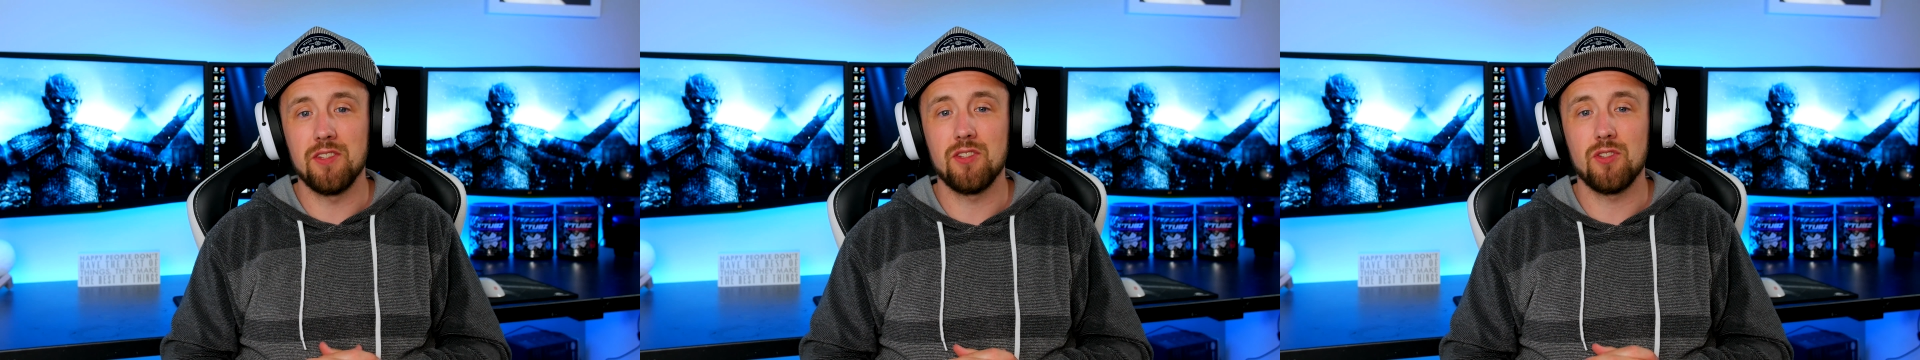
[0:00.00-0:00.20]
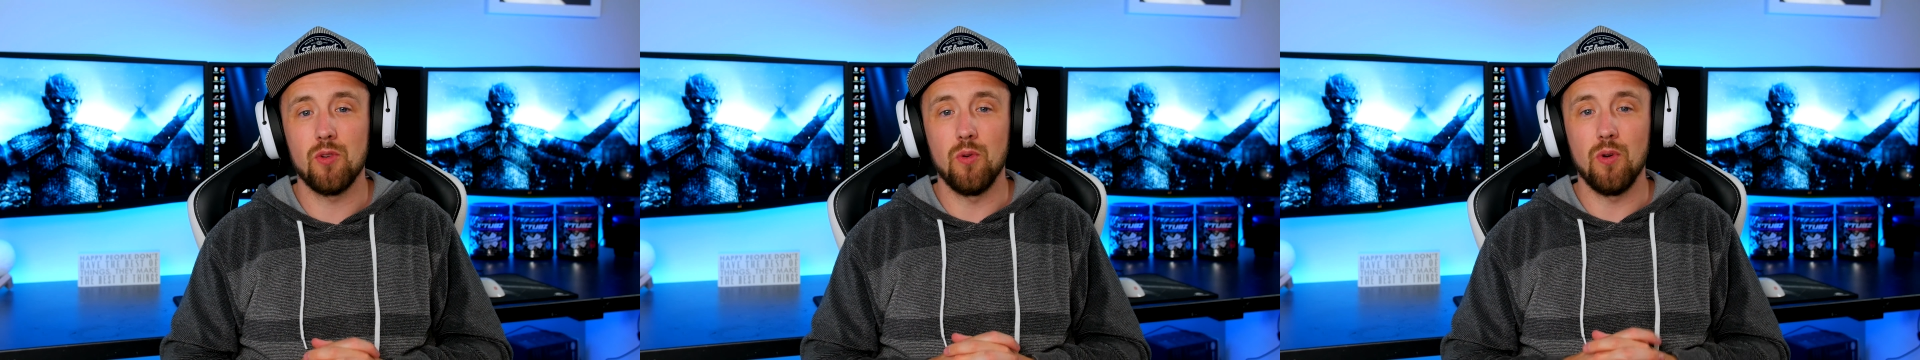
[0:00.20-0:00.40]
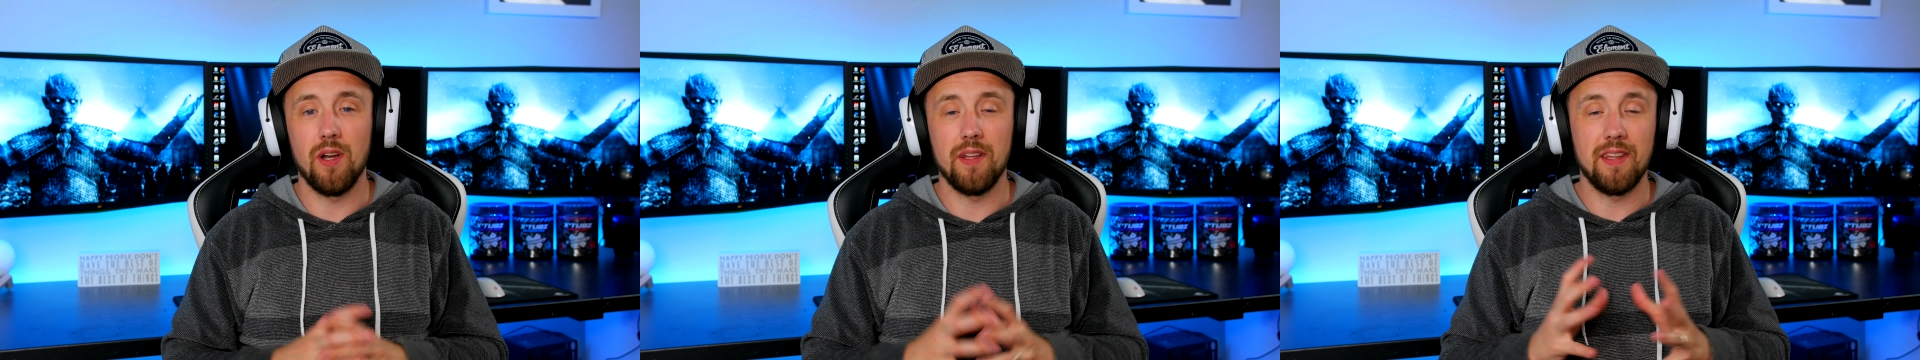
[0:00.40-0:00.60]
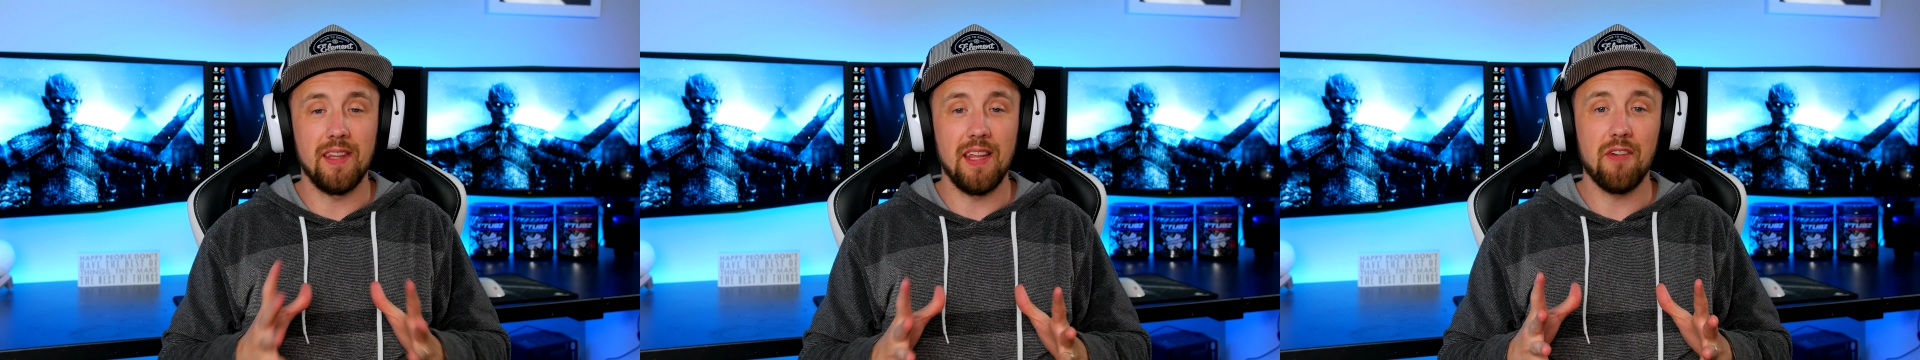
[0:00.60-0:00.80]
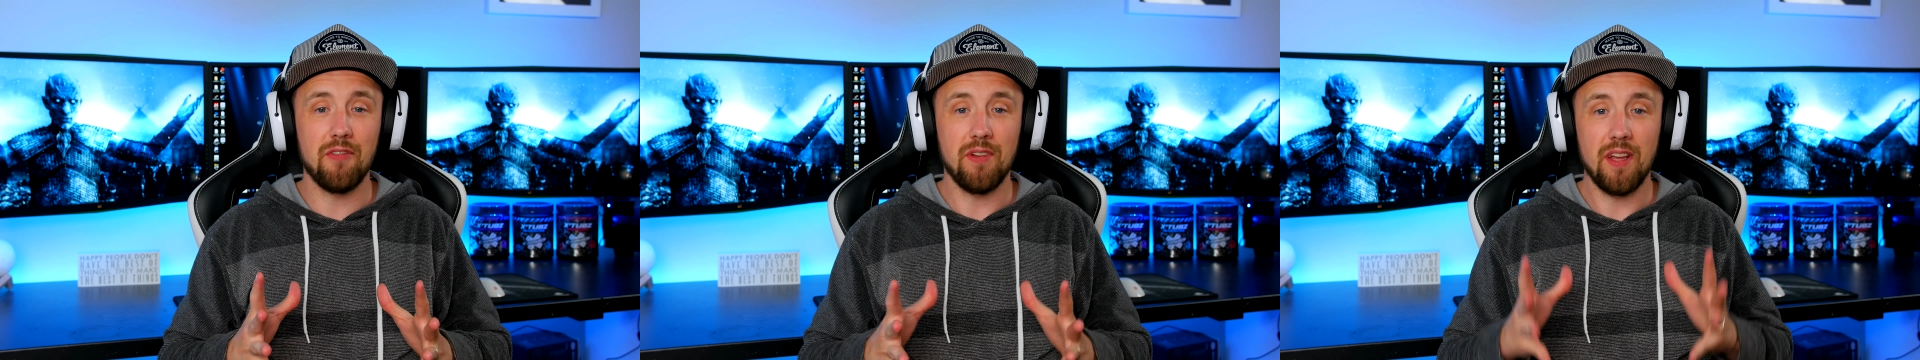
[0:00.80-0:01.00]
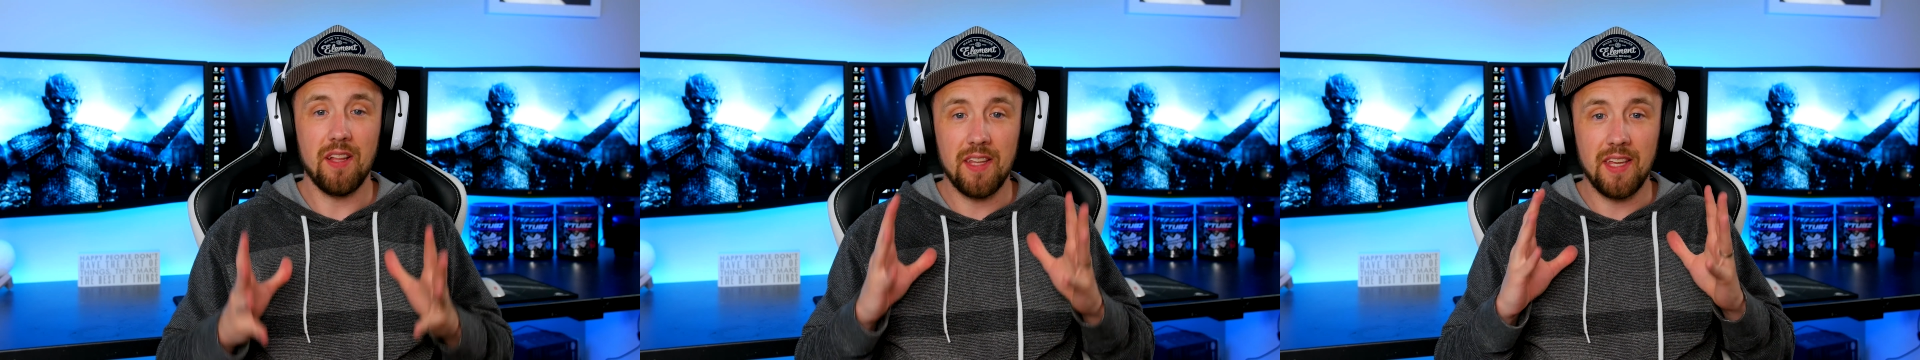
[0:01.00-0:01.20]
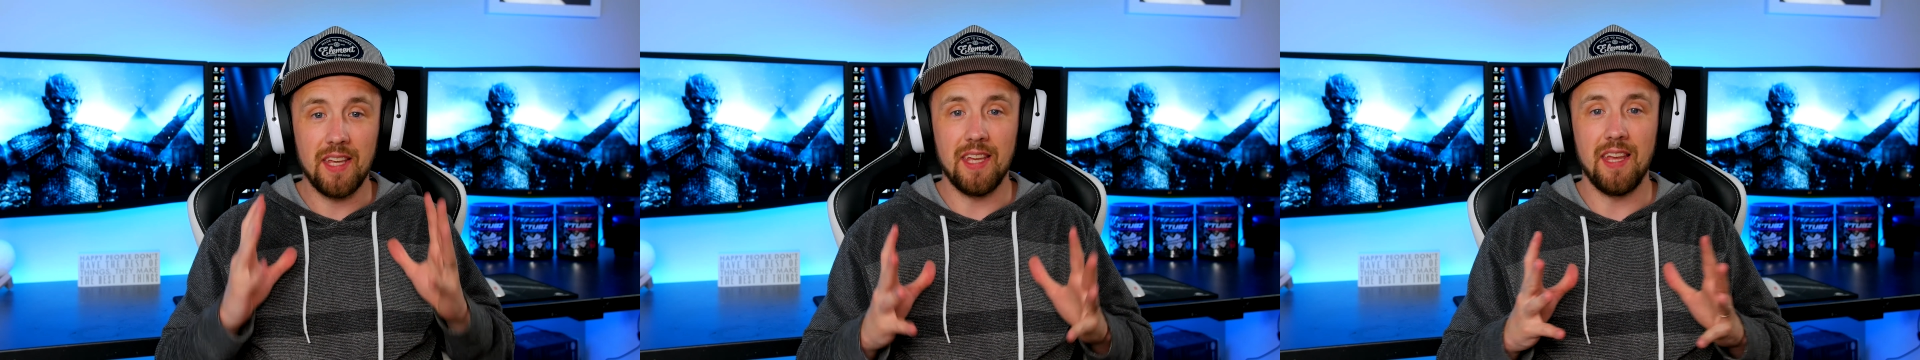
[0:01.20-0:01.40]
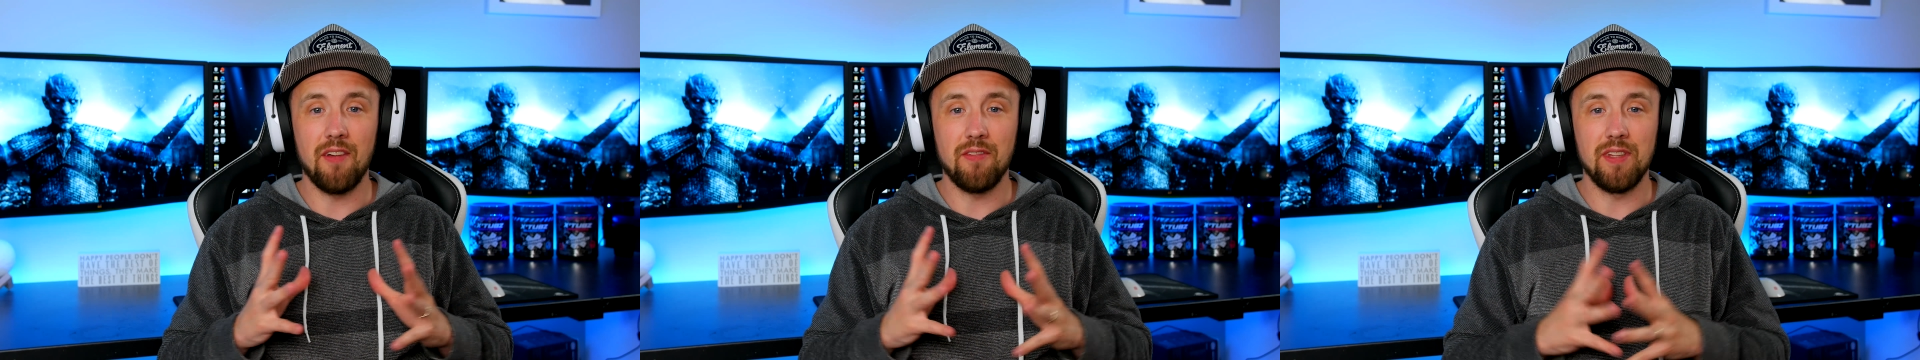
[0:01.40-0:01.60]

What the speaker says: so I definitely give